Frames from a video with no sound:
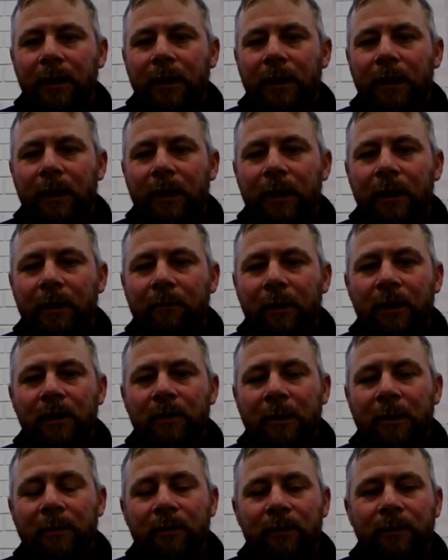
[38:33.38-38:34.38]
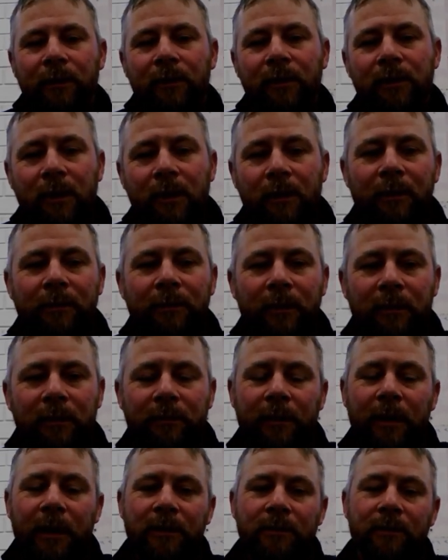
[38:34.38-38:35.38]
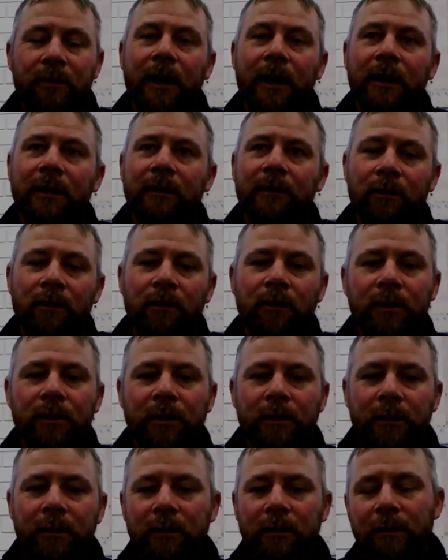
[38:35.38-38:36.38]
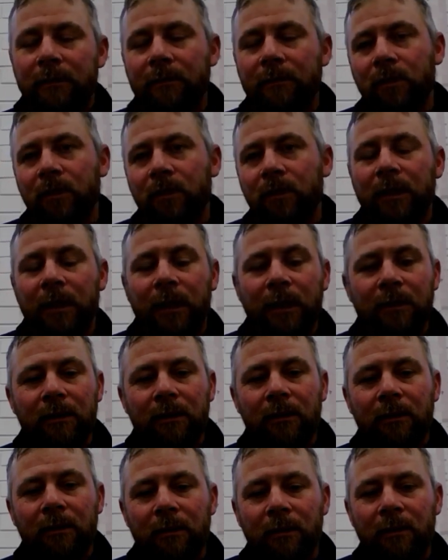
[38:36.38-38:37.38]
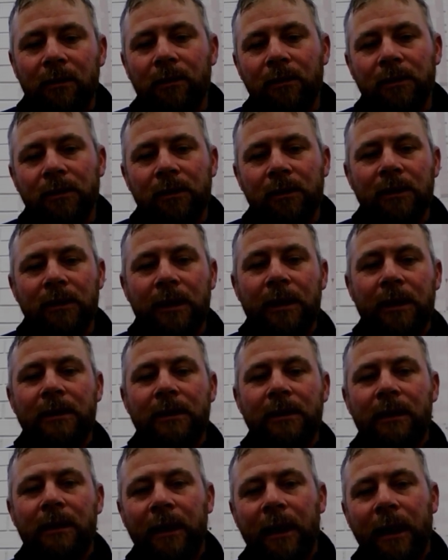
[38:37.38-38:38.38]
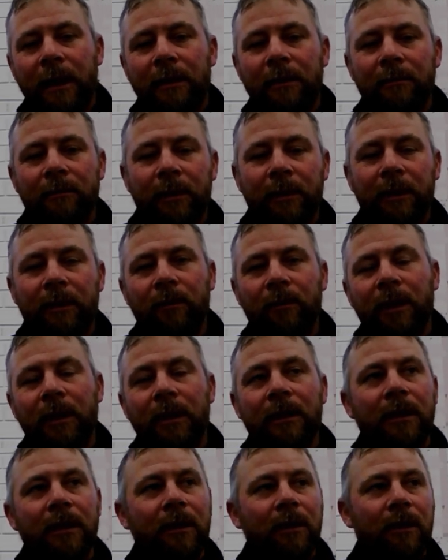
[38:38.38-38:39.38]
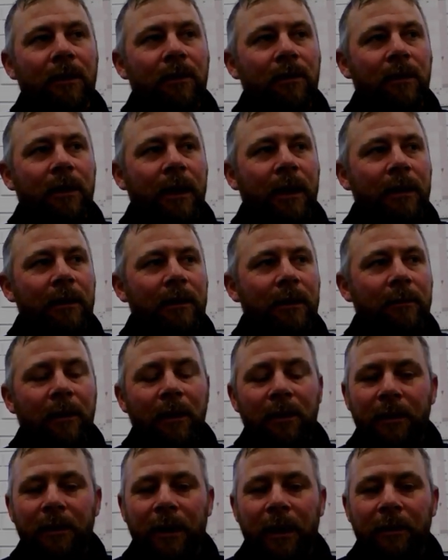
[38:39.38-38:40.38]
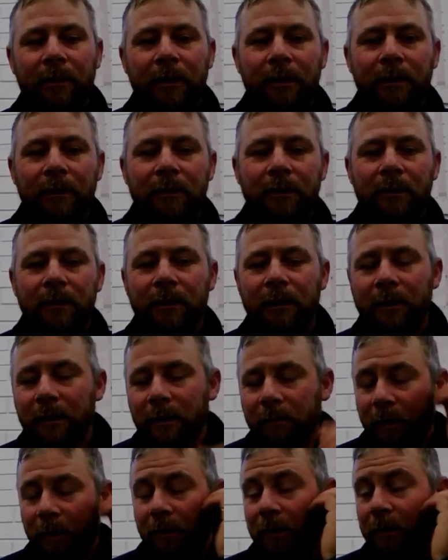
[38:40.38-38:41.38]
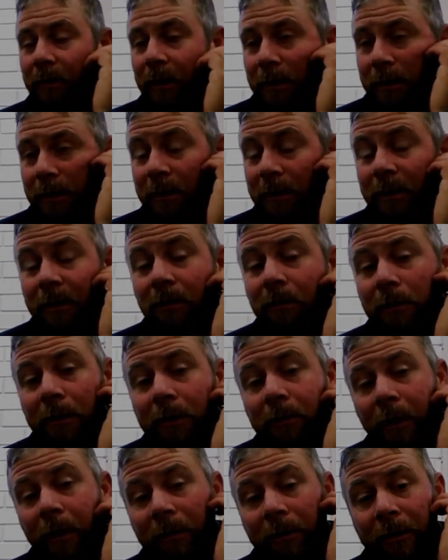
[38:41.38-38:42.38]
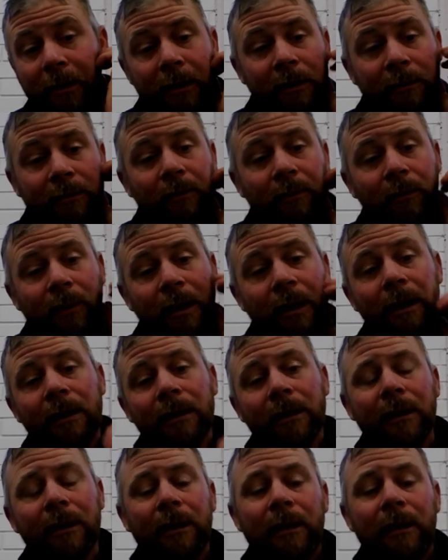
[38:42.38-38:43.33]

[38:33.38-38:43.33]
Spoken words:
Most people feel sorry for the fast reactive horse more than they do the horse that stands at the gate. But the one that you've got to look at, they're both carrying. They just deal with the worry in a different way.